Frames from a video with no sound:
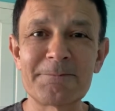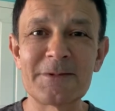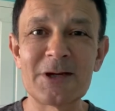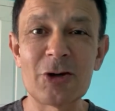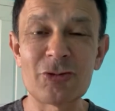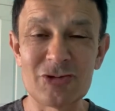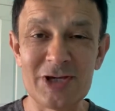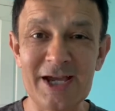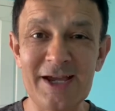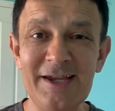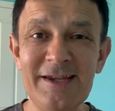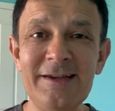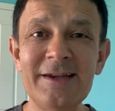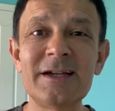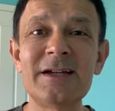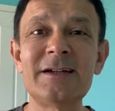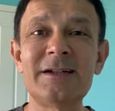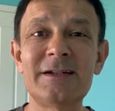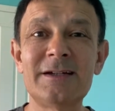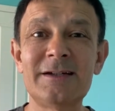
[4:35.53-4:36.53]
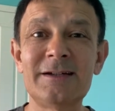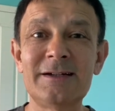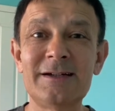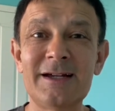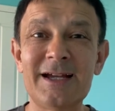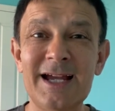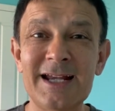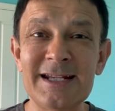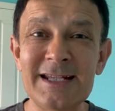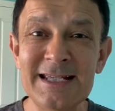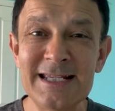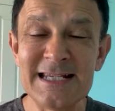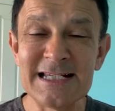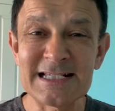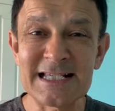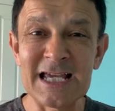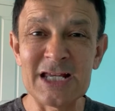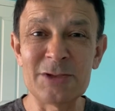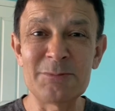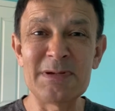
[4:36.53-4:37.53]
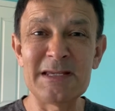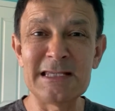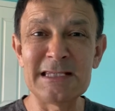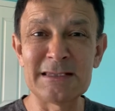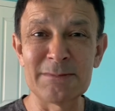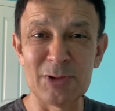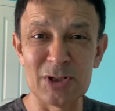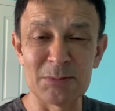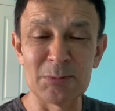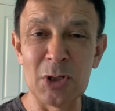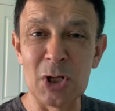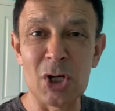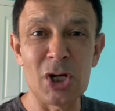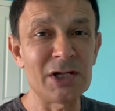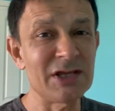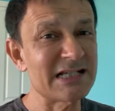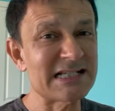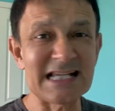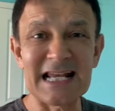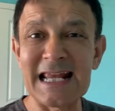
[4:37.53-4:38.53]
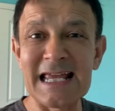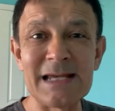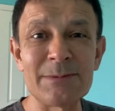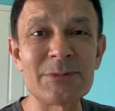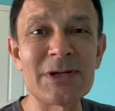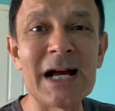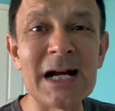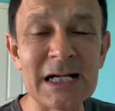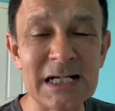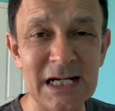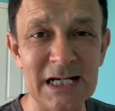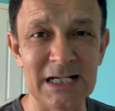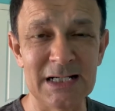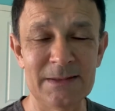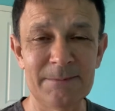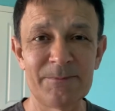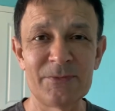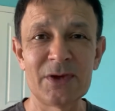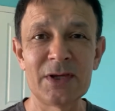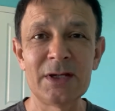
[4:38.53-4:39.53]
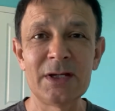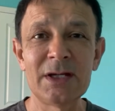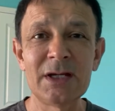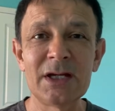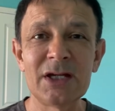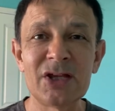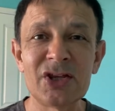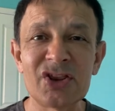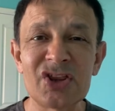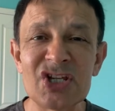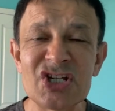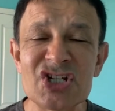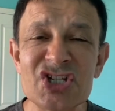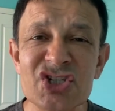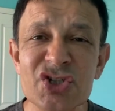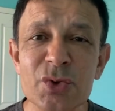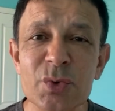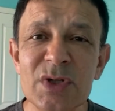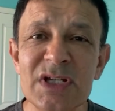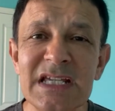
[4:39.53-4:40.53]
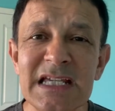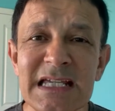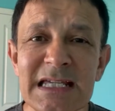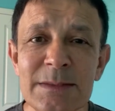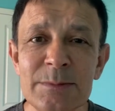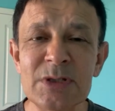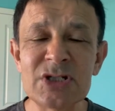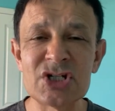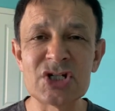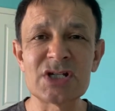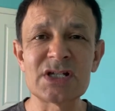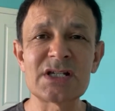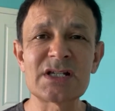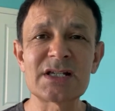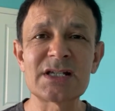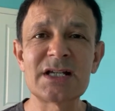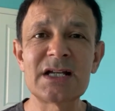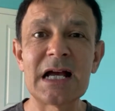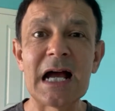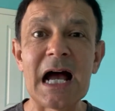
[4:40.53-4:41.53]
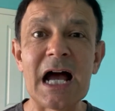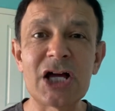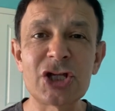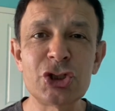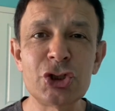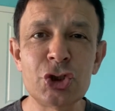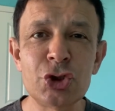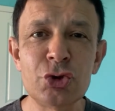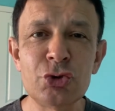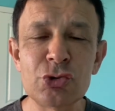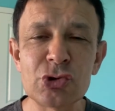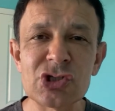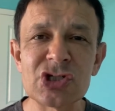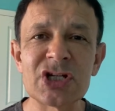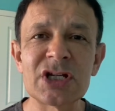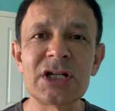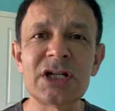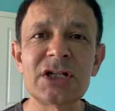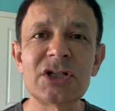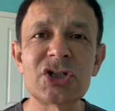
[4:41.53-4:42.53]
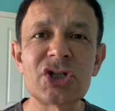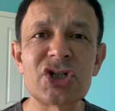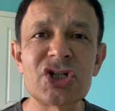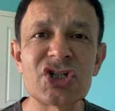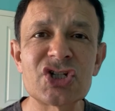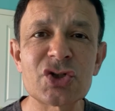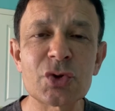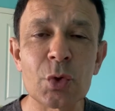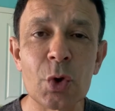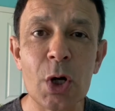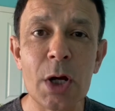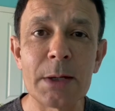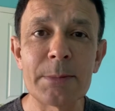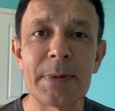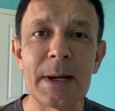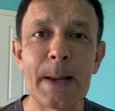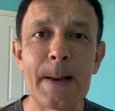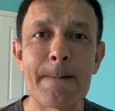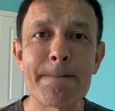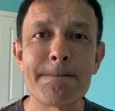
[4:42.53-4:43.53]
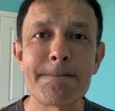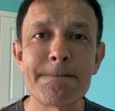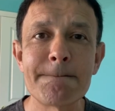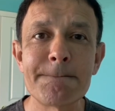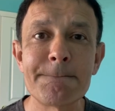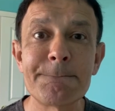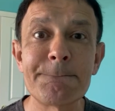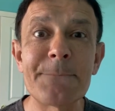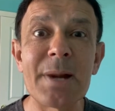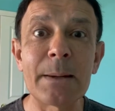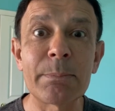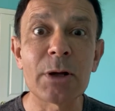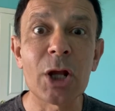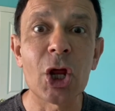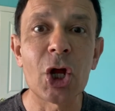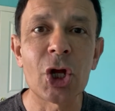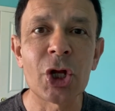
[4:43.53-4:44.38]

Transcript: Okay? And he's going to be the bottom line, the slam dunker. These three images are used to describe Babylon.